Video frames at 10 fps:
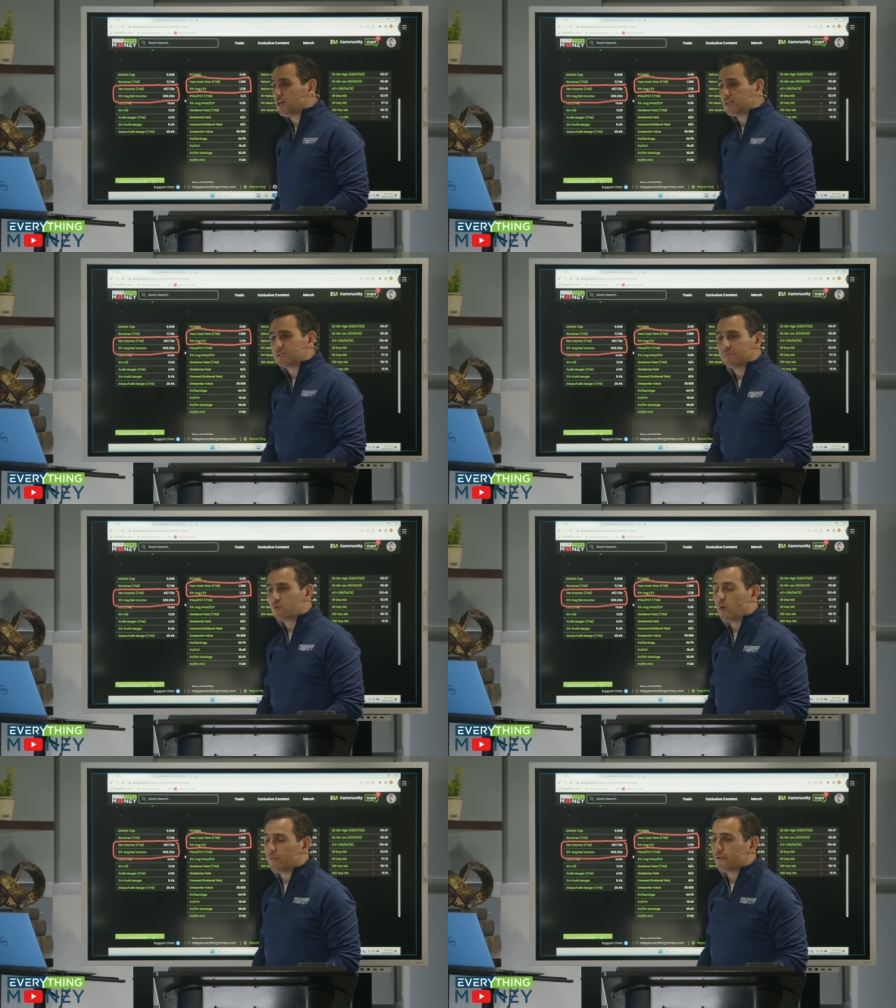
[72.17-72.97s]
saw some
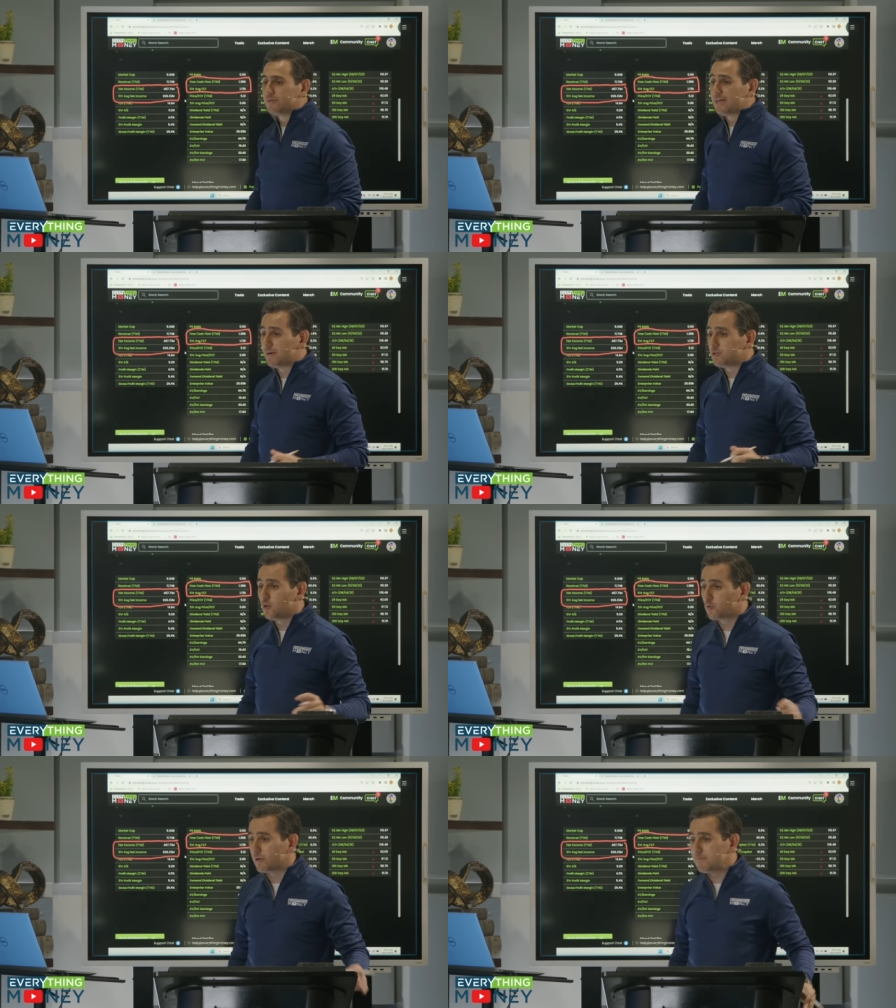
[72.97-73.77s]
quote the other day by
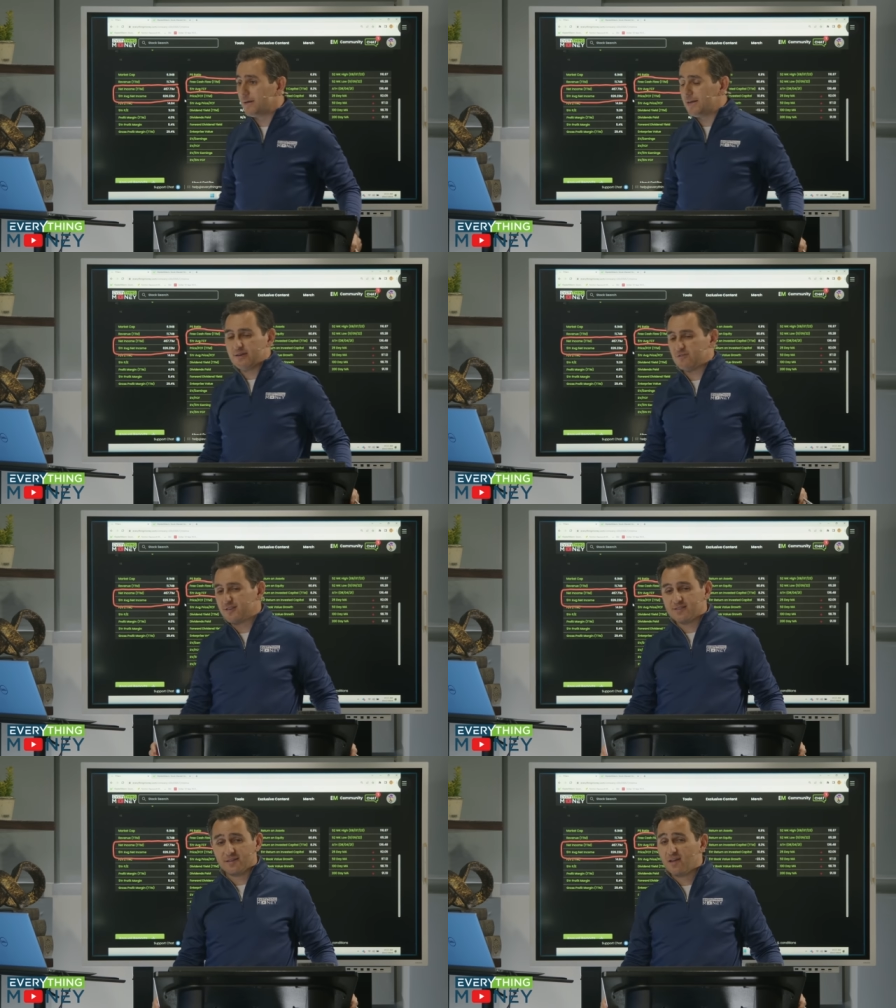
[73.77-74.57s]
Joel Greenblatt. He goes,
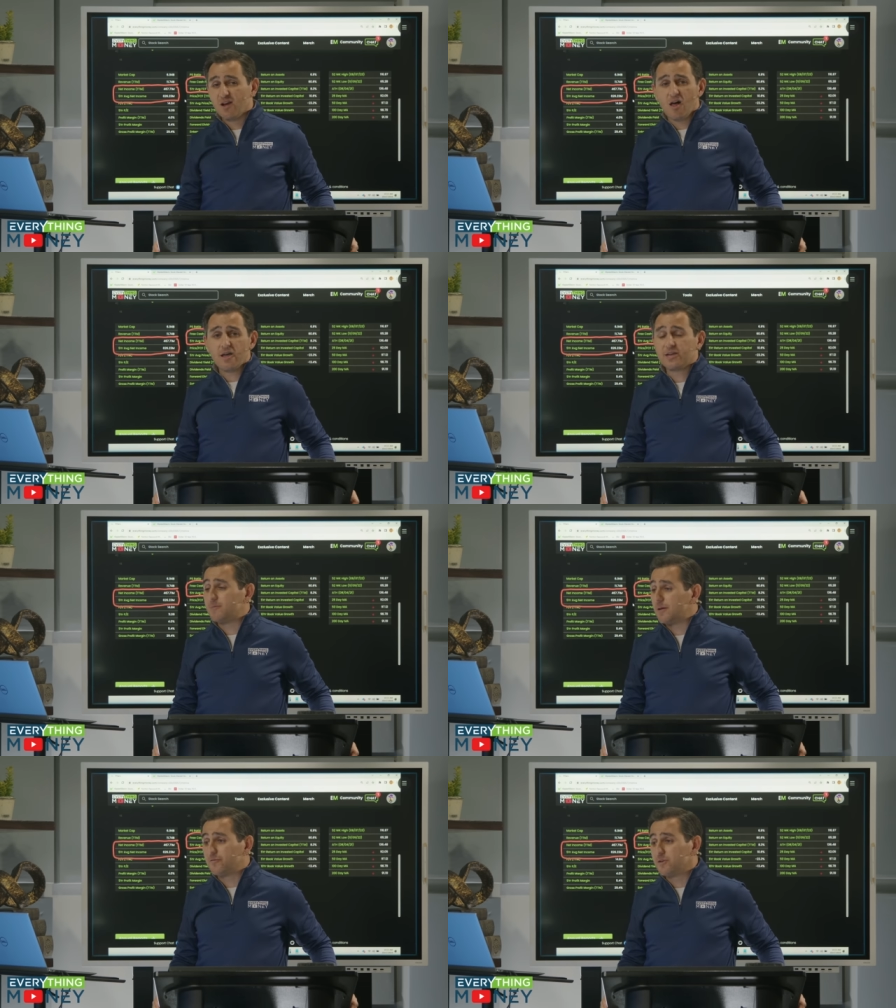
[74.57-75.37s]
listen, all I care
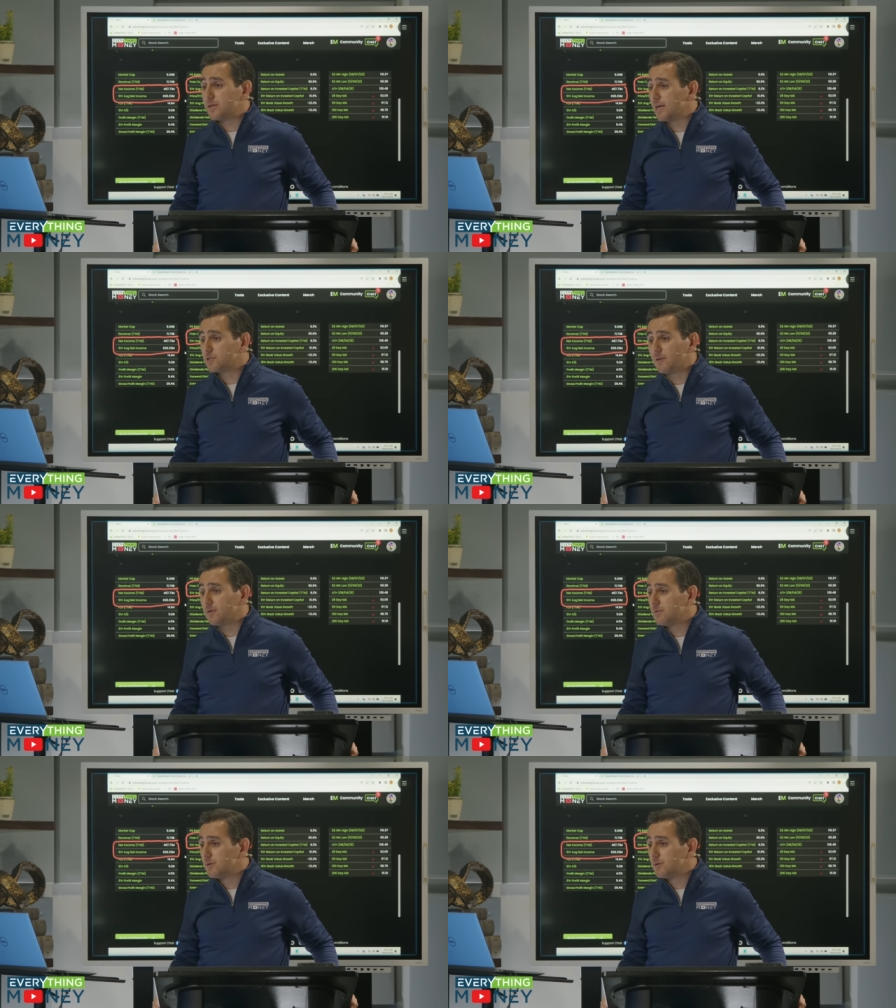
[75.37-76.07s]
about is free cash flow.